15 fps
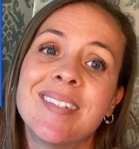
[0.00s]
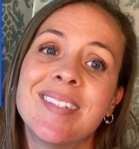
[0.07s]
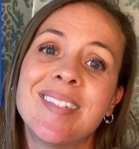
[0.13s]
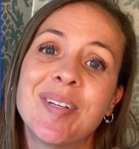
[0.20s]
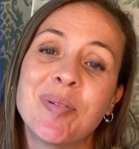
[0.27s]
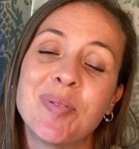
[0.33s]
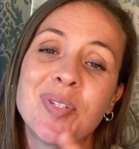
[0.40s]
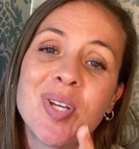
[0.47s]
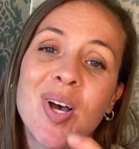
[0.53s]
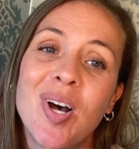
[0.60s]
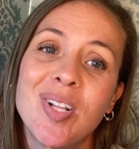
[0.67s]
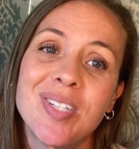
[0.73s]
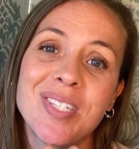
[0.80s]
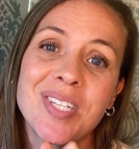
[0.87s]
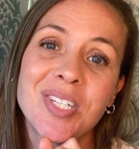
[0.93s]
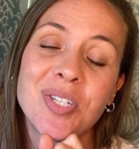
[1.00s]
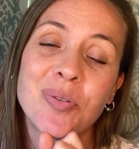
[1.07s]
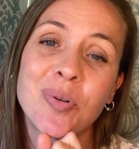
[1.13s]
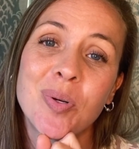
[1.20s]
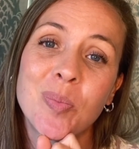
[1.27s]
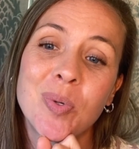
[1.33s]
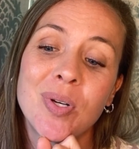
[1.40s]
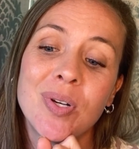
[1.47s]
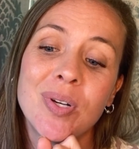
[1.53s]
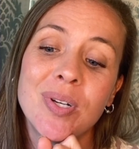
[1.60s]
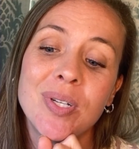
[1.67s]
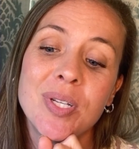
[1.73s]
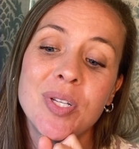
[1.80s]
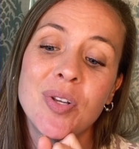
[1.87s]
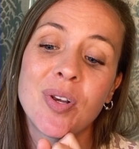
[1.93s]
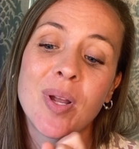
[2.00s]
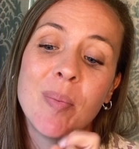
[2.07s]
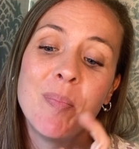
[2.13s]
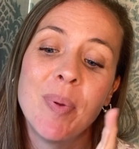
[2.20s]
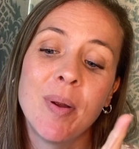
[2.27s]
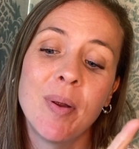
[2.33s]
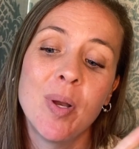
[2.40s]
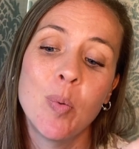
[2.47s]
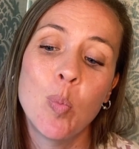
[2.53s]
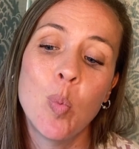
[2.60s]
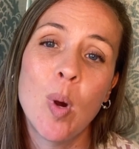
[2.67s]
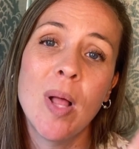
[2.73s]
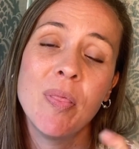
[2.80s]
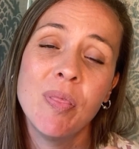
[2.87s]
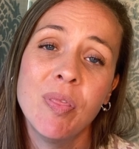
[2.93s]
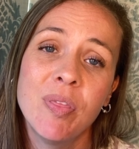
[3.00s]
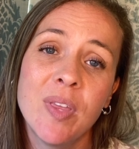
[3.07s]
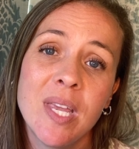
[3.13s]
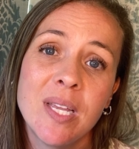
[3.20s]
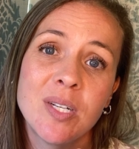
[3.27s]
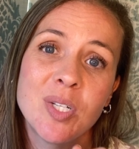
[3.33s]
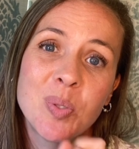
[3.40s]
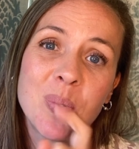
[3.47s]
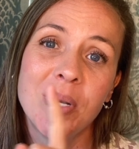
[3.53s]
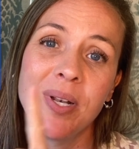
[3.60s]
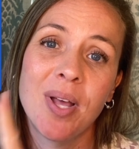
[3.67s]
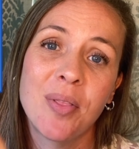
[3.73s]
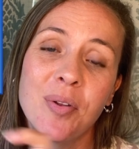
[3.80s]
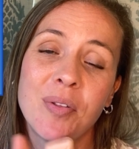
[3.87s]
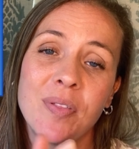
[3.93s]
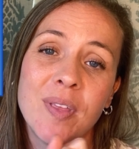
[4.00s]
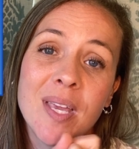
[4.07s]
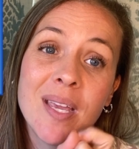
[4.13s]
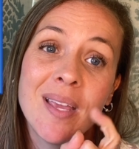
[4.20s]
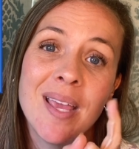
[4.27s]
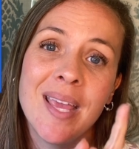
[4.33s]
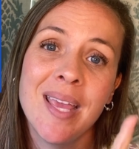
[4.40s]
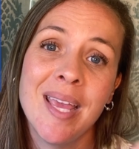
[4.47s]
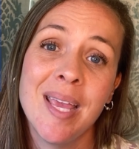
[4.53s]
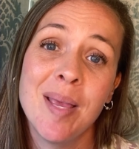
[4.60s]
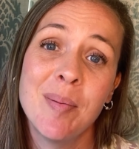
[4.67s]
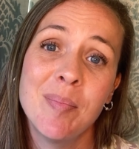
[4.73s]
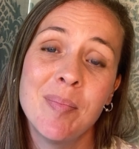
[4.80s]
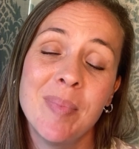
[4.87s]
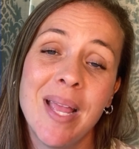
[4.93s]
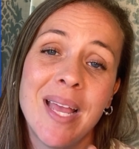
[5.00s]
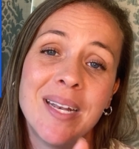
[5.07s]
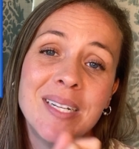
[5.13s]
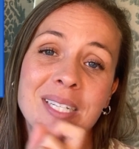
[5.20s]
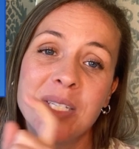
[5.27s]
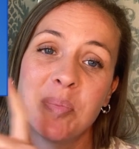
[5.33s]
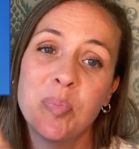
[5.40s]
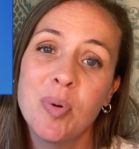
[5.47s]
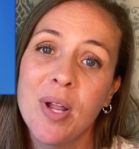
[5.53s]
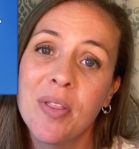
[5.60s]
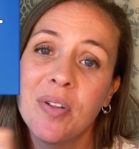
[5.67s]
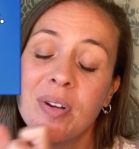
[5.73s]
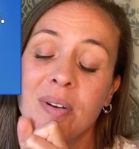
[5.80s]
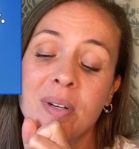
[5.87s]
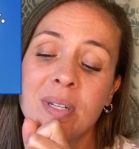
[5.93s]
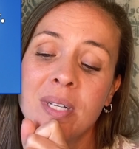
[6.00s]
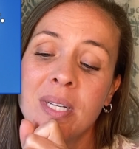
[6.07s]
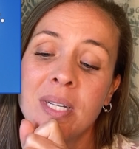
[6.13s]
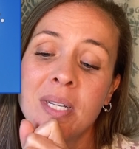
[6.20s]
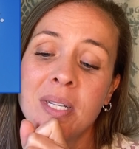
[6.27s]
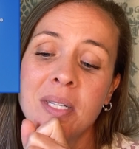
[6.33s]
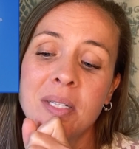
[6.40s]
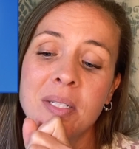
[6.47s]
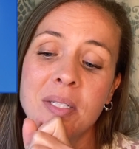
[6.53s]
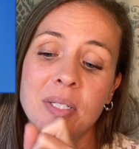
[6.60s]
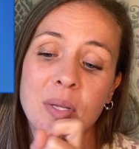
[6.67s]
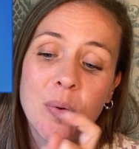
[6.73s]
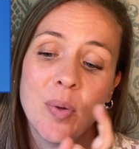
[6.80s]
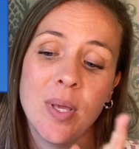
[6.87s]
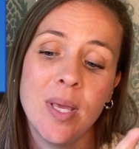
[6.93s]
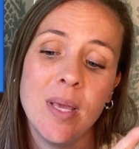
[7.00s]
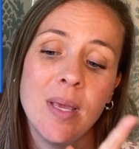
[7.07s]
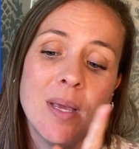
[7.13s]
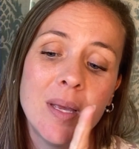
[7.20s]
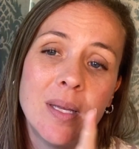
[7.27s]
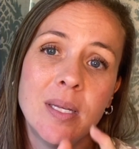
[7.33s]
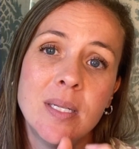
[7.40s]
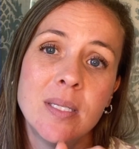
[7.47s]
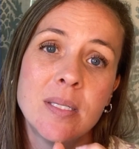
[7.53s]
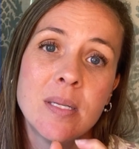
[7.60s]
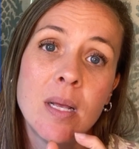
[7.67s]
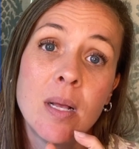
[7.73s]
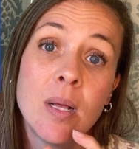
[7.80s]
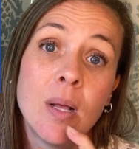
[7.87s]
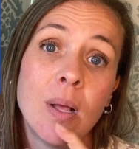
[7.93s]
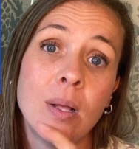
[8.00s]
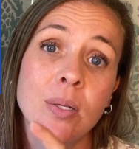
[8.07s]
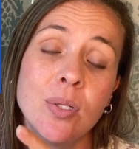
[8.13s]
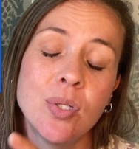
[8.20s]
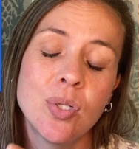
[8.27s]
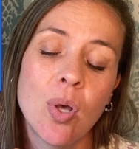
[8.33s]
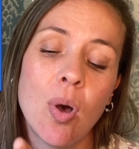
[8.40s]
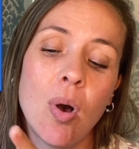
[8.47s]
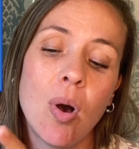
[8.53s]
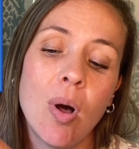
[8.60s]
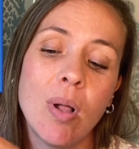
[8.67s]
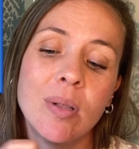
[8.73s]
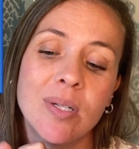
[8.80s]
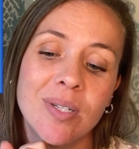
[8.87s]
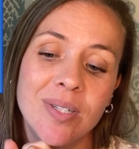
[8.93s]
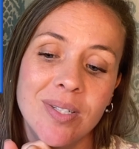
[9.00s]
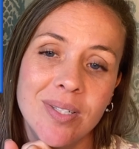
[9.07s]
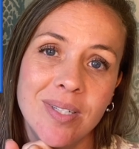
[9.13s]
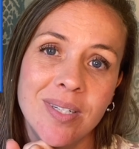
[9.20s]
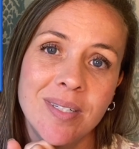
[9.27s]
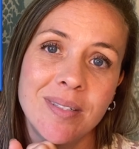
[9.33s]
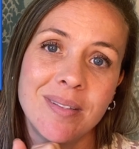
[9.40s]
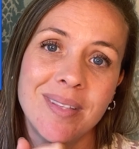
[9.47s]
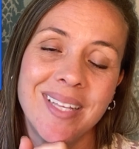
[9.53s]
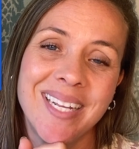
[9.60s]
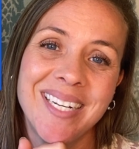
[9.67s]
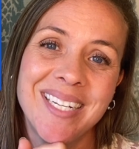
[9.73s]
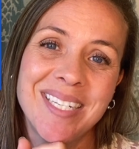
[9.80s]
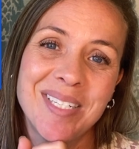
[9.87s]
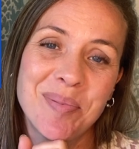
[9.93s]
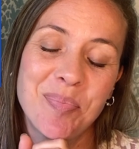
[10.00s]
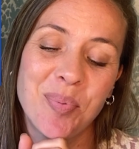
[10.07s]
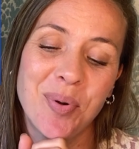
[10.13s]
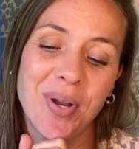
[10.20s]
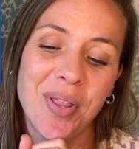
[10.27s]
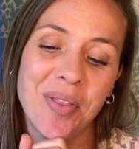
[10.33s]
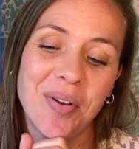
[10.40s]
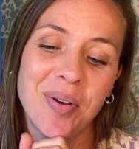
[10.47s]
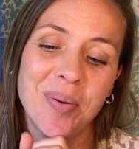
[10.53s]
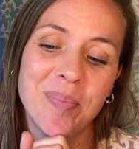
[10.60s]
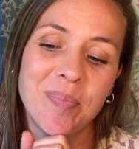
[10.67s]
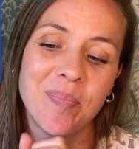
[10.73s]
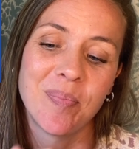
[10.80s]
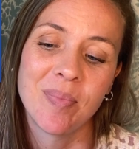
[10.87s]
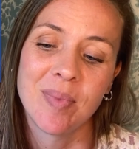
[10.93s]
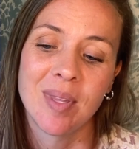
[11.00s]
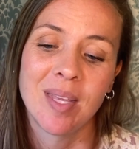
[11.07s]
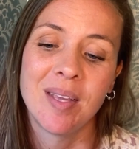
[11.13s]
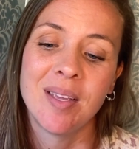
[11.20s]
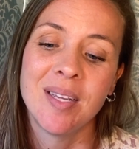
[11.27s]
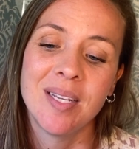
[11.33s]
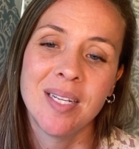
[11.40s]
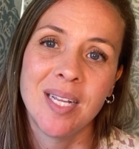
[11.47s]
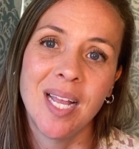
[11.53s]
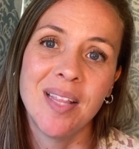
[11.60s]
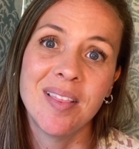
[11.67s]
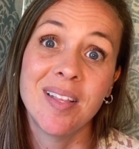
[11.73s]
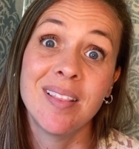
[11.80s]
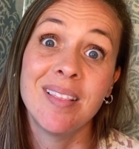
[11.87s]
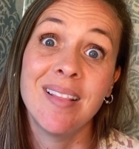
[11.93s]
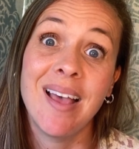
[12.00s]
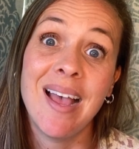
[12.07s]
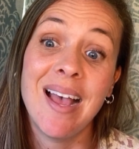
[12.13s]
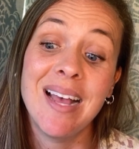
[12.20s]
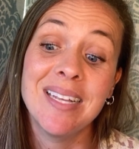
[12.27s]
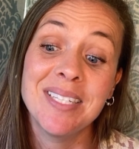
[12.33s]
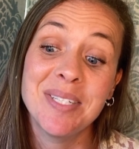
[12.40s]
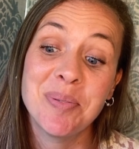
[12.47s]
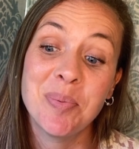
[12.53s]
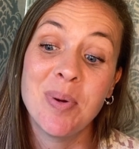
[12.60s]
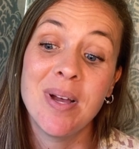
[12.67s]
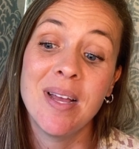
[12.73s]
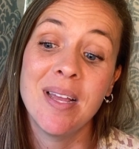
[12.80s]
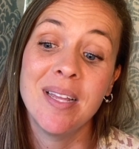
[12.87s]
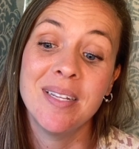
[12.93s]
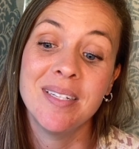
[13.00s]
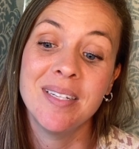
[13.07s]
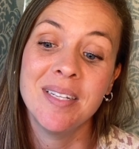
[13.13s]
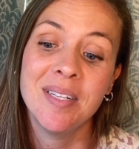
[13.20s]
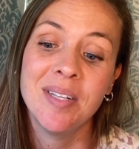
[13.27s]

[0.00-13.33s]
So tall is a short word. You're comparing one thing to another thing, him and his brother. So he is taller than his brother. And the last one,